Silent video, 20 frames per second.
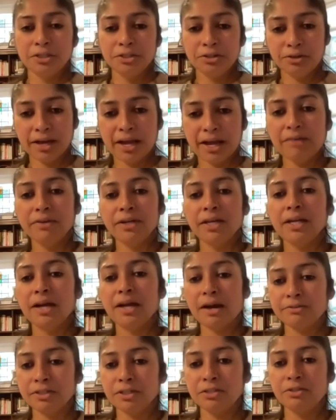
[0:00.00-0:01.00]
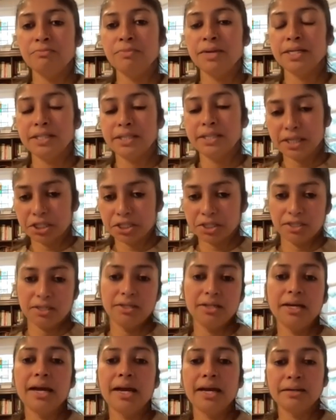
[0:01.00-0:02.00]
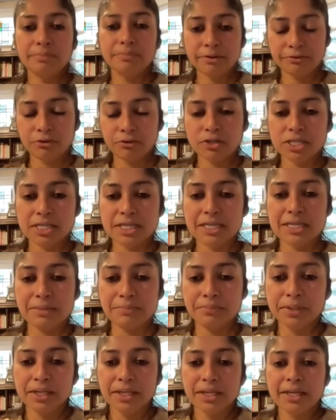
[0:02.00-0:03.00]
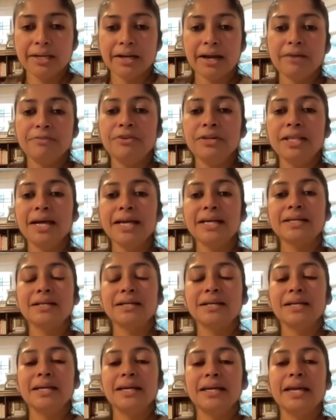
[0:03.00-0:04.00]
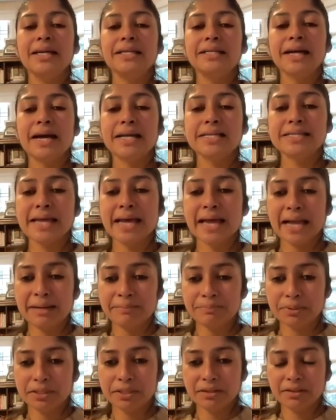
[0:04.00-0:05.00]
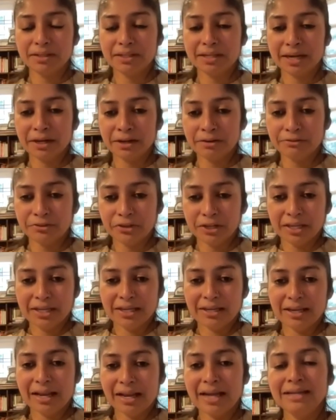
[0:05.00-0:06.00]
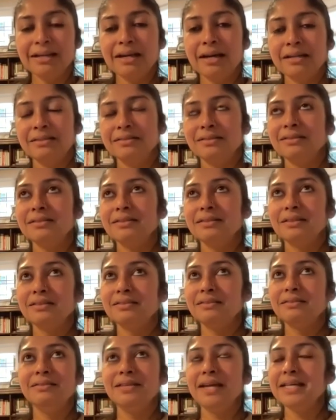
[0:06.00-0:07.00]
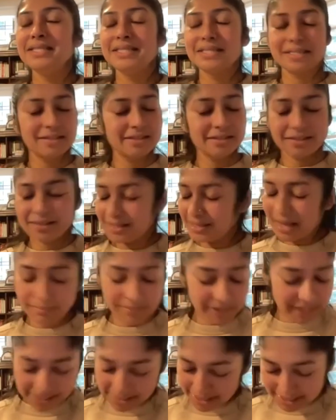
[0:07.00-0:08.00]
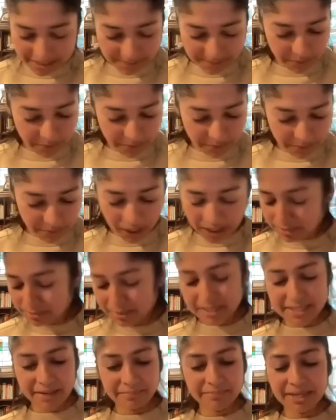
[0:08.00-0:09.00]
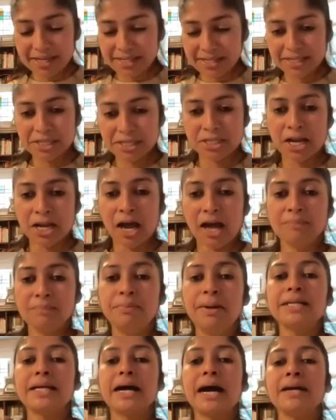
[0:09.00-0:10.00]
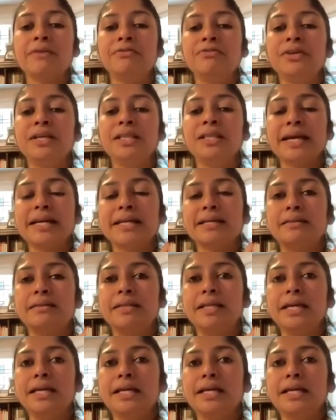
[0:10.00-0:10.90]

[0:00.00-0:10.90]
you know, having an afternoon meditation and before sleep. I feel like it has helped kind of, and it's some days it's possible, some days it's not. But I feel like